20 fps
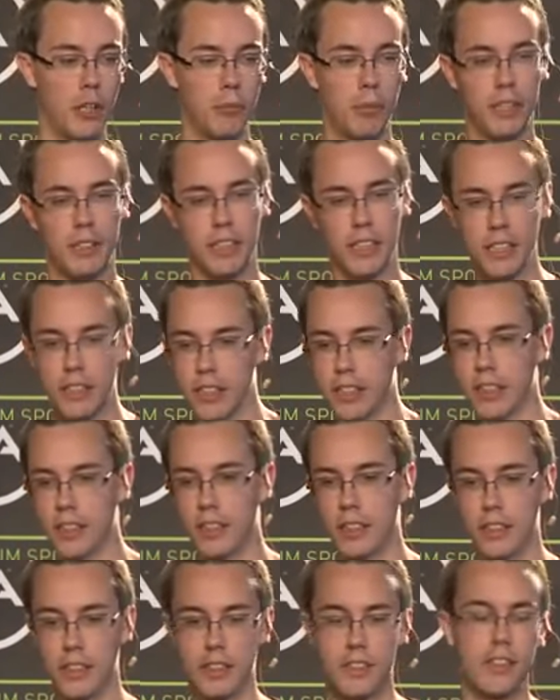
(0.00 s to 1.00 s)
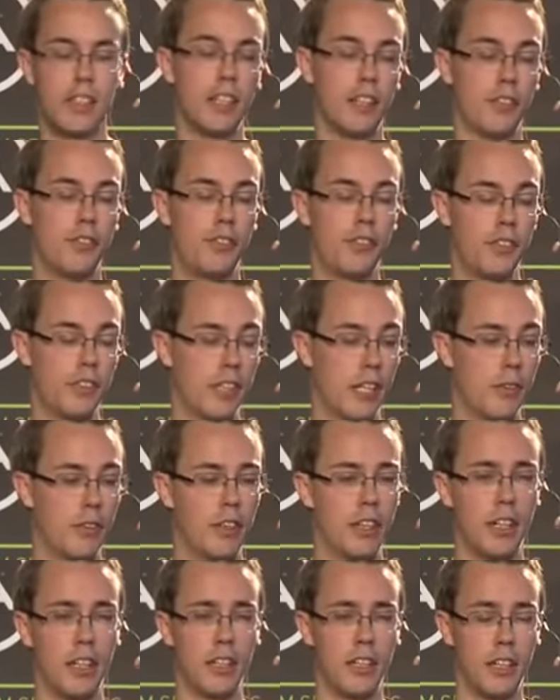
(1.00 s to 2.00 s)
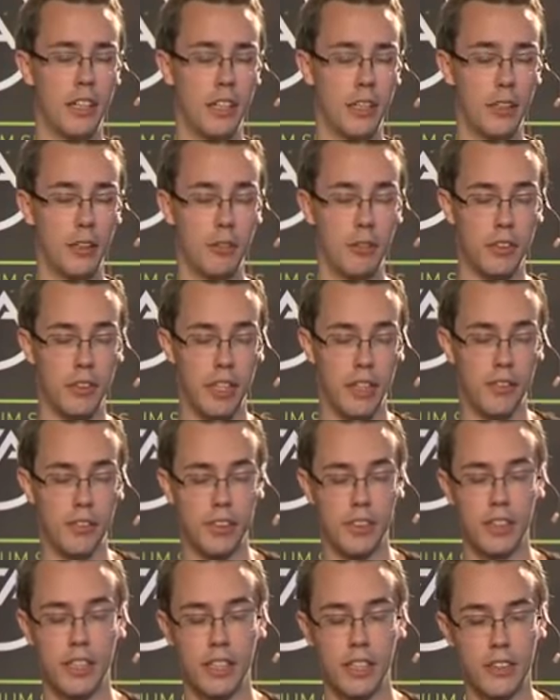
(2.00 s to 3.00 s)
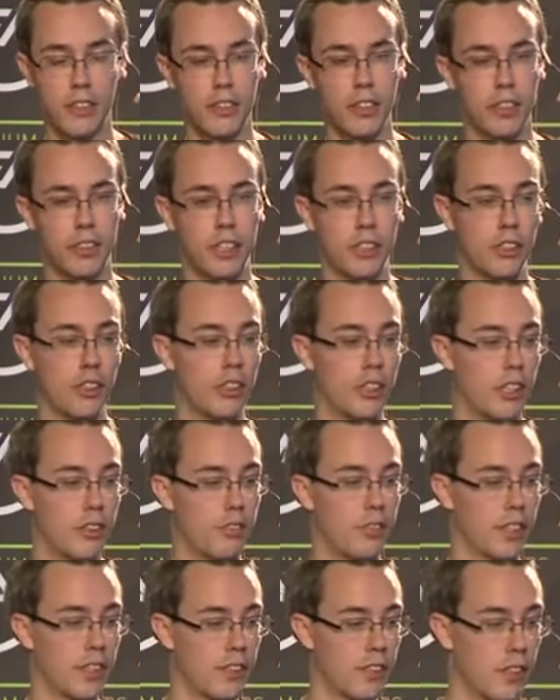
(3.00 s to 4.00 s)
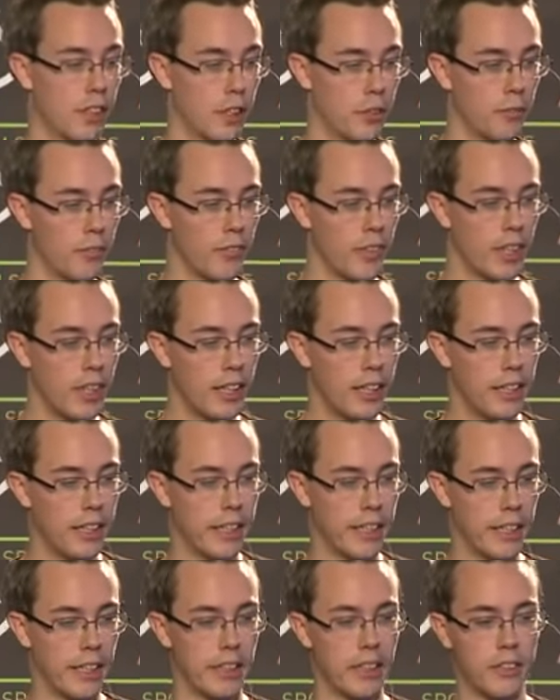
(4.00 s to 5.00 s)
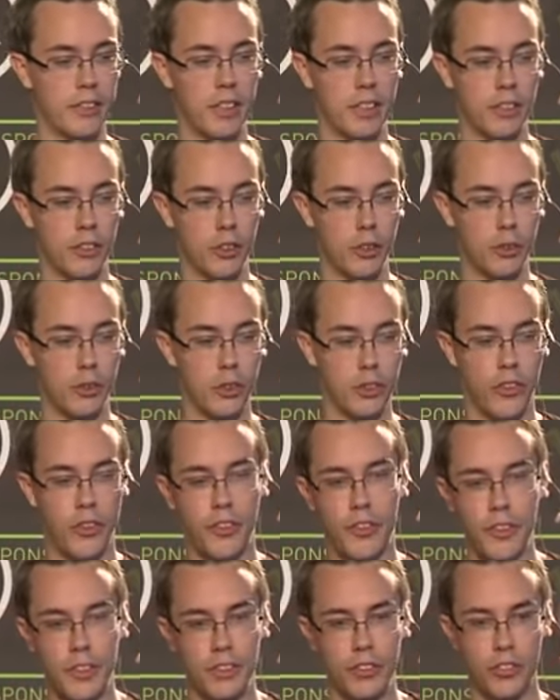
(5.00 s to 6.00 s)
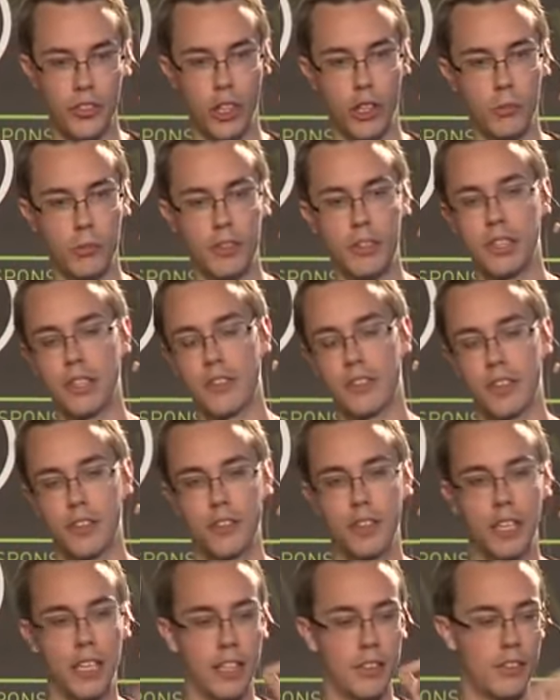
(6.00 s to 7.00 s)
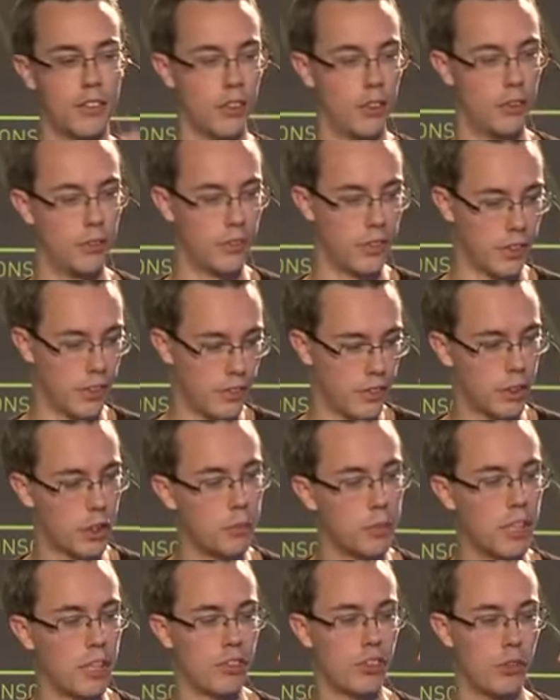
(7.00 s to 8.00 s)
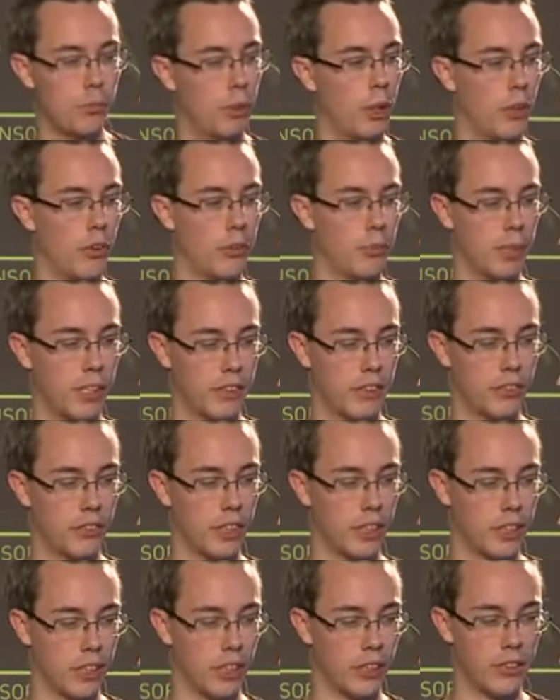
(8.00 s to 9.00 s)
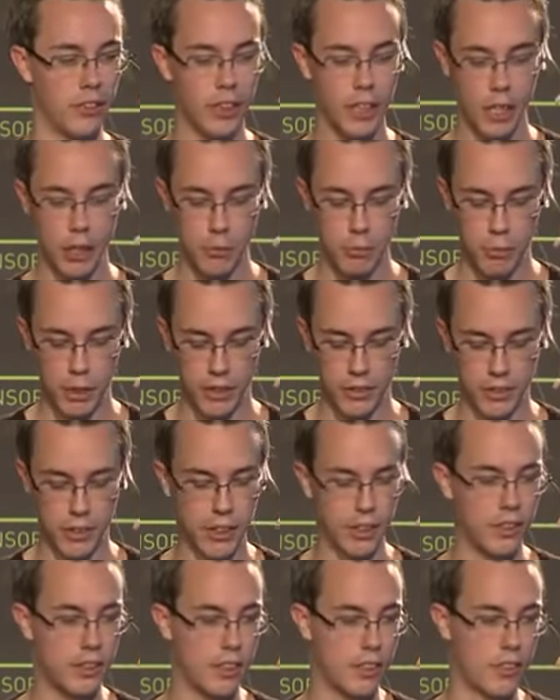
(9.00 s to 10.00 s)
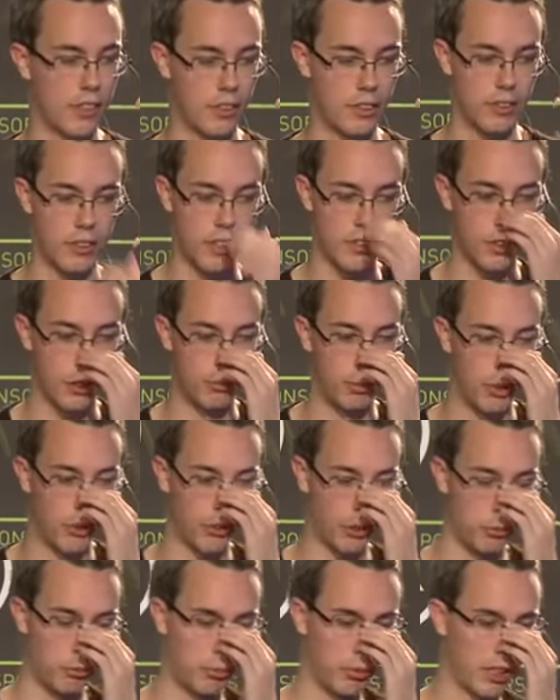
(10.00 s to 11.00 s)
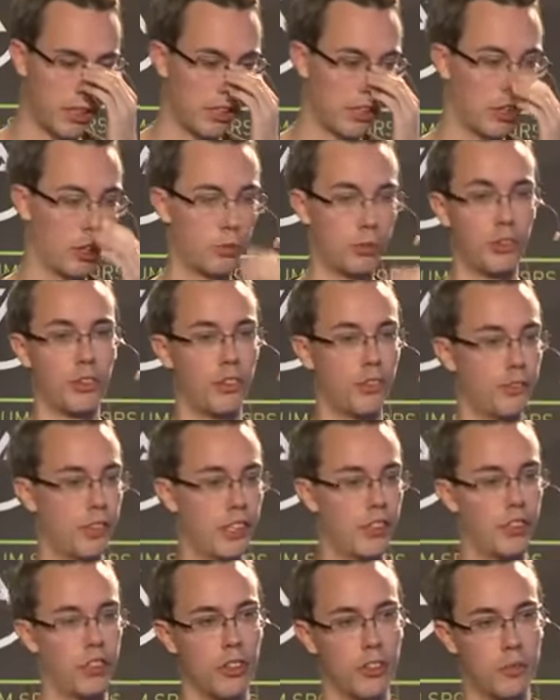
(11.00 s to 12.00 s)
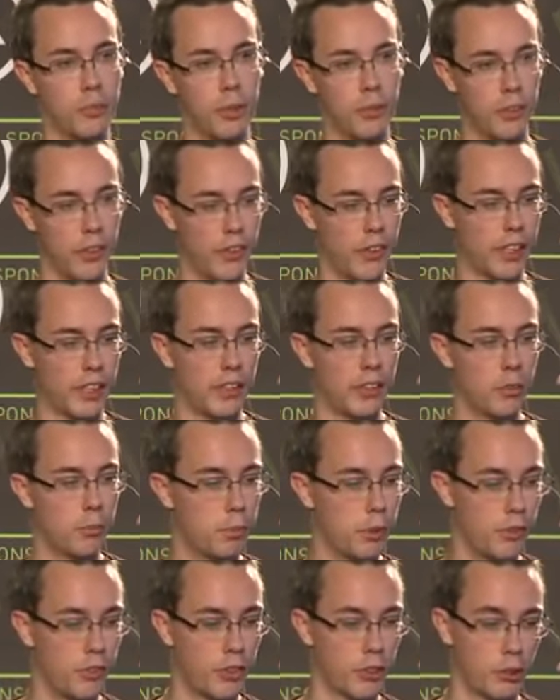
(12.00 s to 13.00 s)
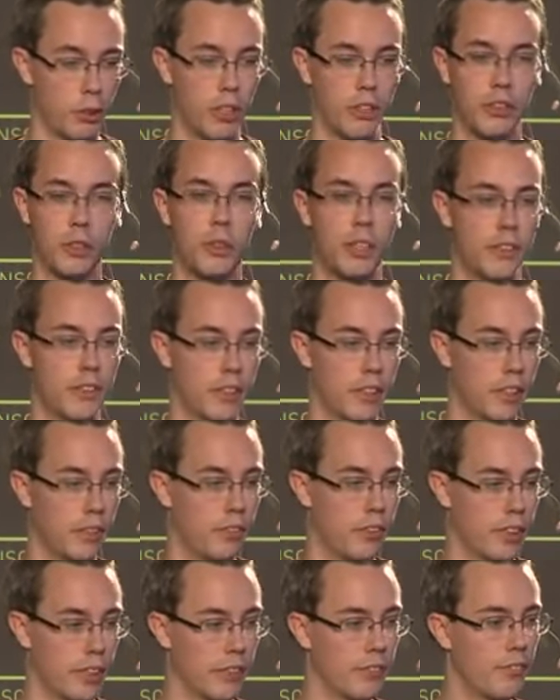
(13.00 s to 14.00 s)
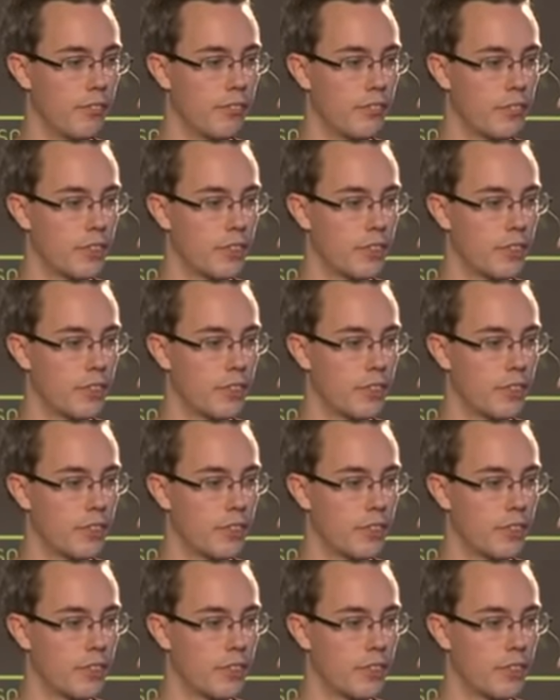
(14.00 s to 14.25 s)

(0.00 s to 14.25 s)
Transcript: But in itself, the FXA is not that good at fixing aliasing due to thin geometry and stuff like that. So it's the combination of both makes it really good. But these are both completely optional features, but we think it improves the quality quite significantly.